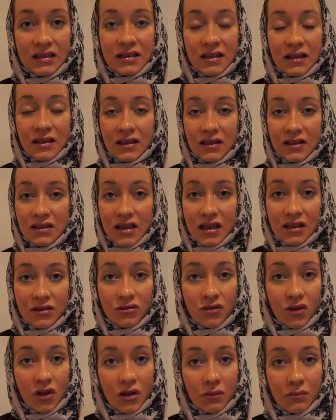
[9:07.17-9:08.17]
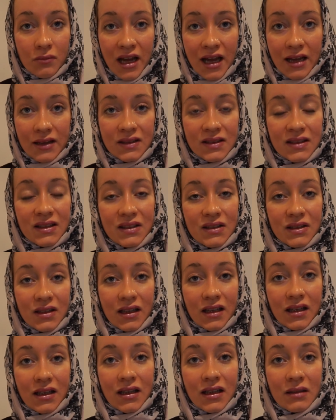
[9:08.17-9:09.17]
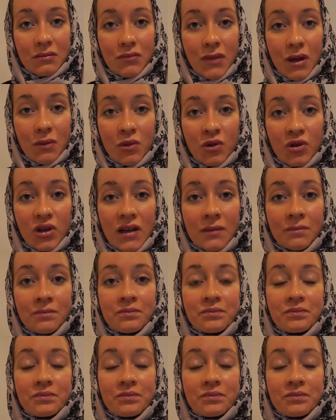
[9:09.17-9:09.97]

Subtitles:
and general mass memory.